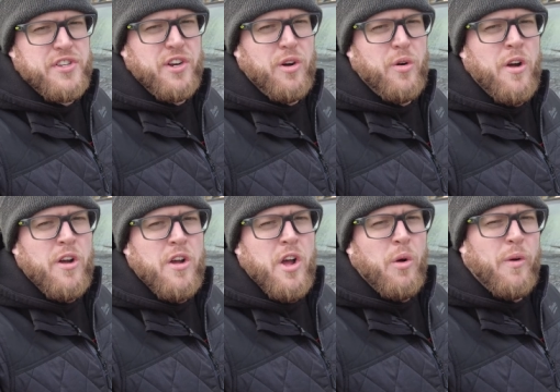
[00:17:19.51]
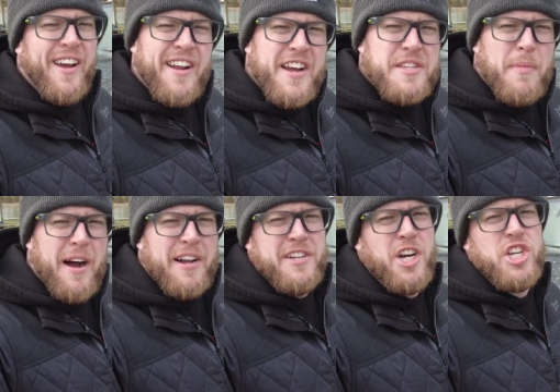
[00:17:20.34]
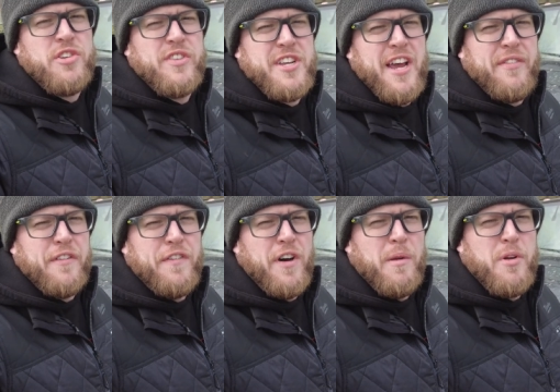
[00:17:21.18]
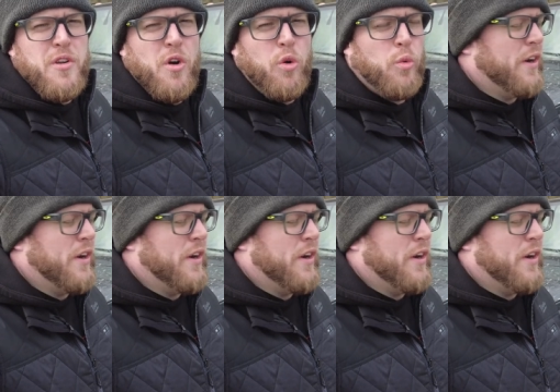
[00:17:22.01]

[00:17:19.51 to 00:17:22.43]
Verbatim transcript: So we got a nice montage of us having fun, but no